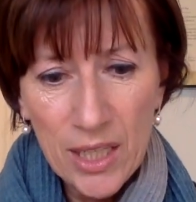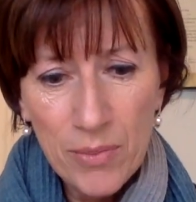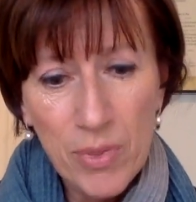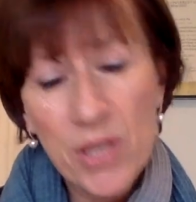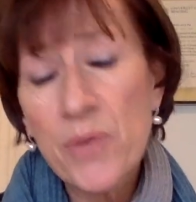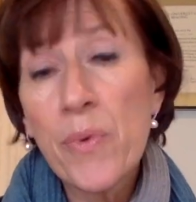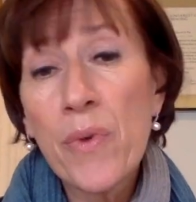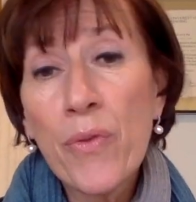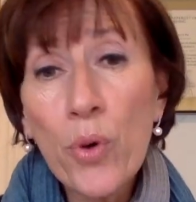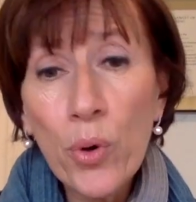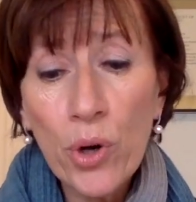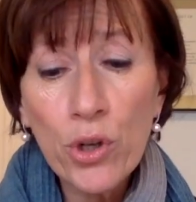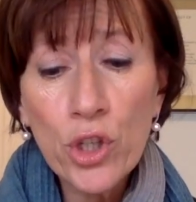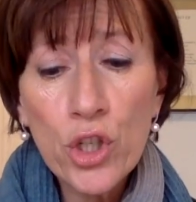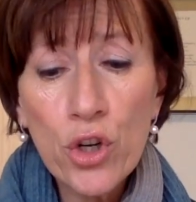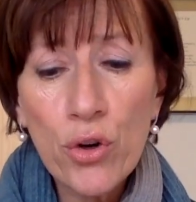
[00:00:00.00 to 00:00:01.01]
Because we've all
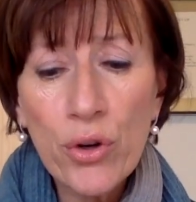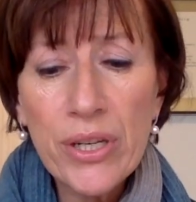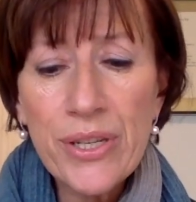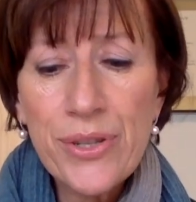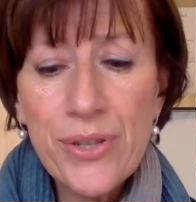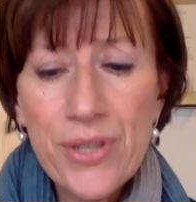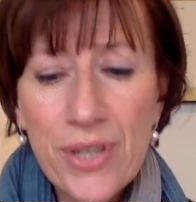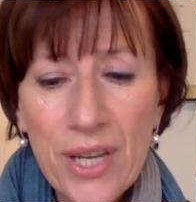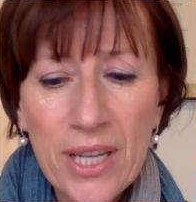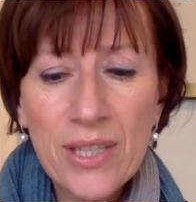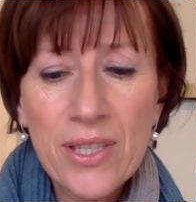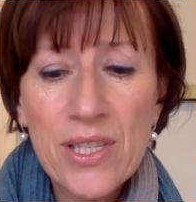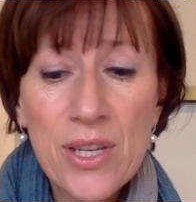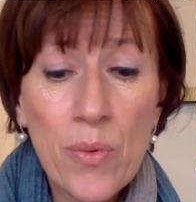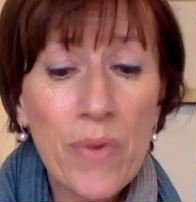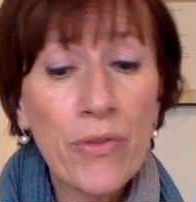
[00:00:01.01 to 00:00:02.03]
got choice, and
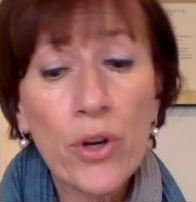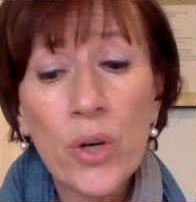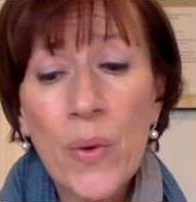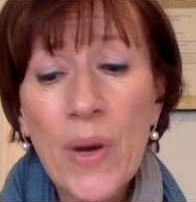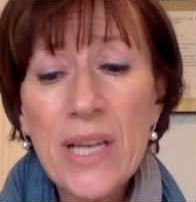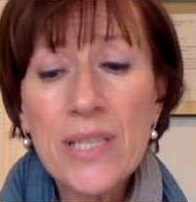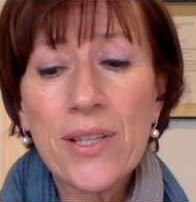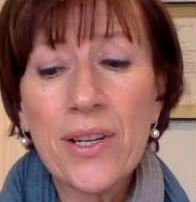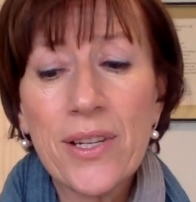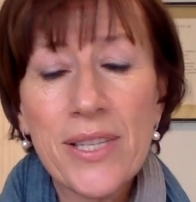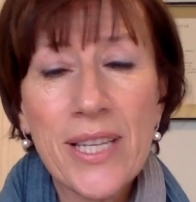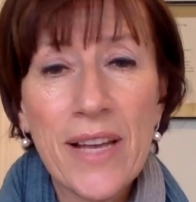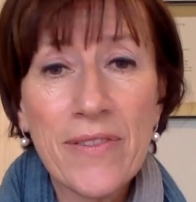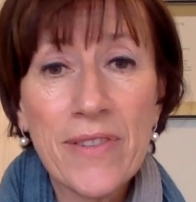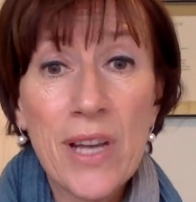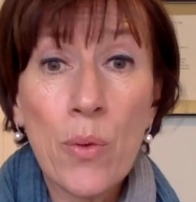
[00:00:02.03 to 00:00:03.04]
so we've got to ask
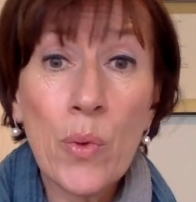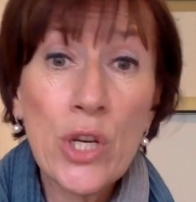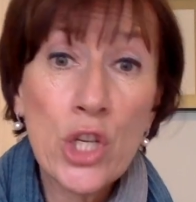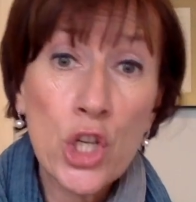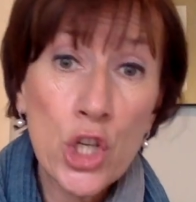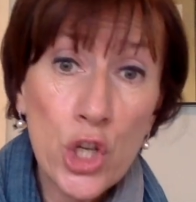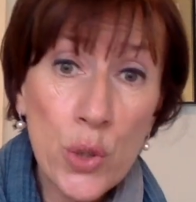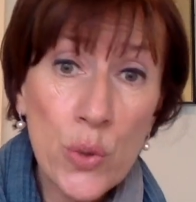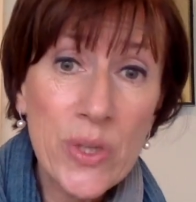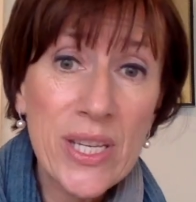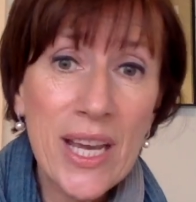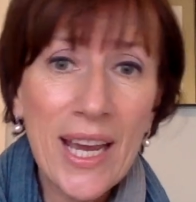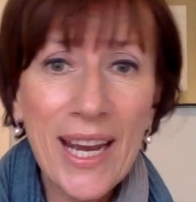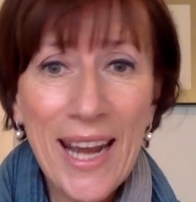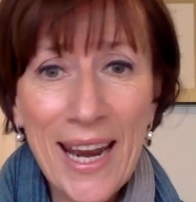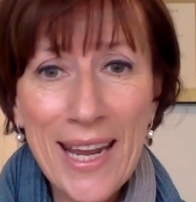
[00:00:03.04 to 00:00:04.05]
ourselves, are we
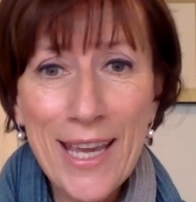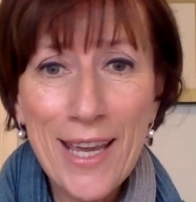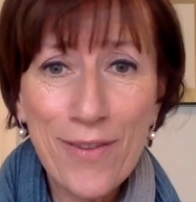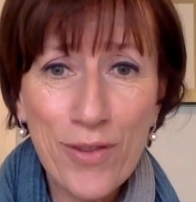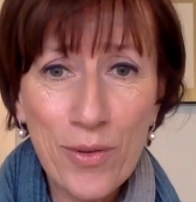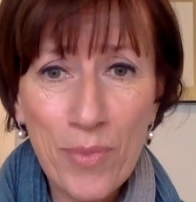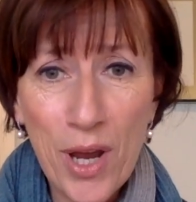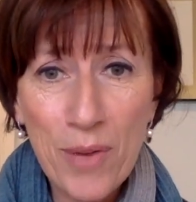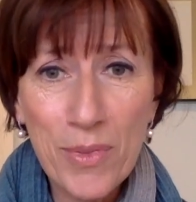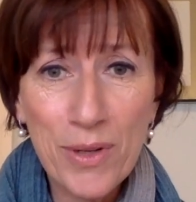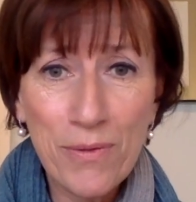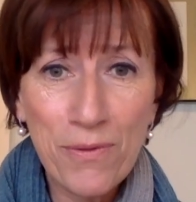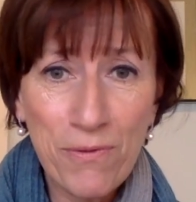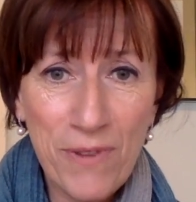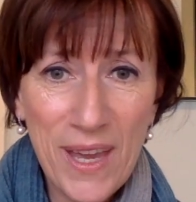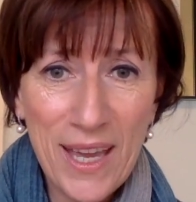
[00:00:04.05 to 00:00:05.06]
choosing in any given moment
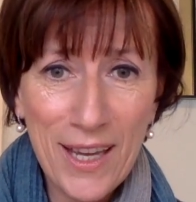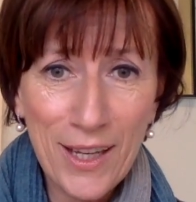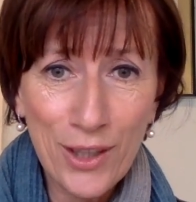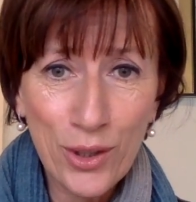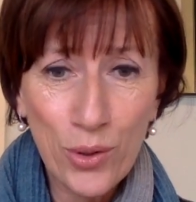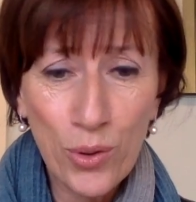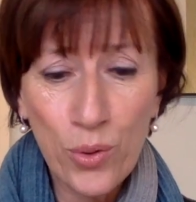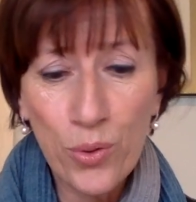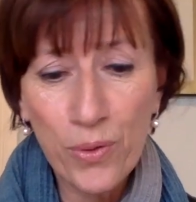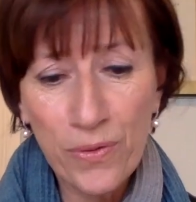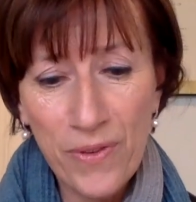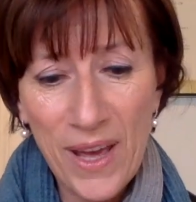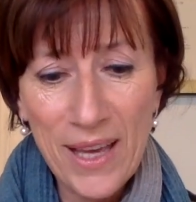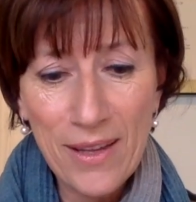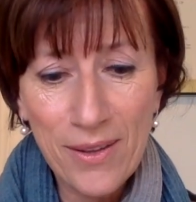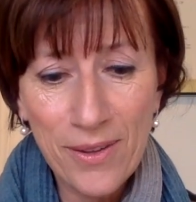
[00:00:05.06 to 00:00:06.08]
fear or
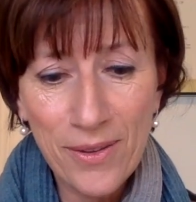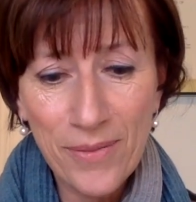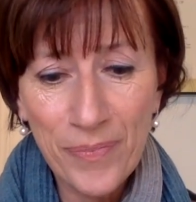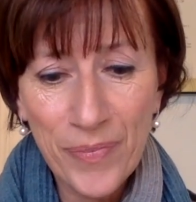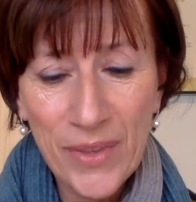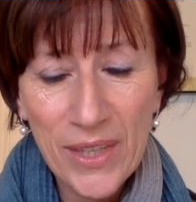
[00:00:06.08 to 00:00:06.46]
faith?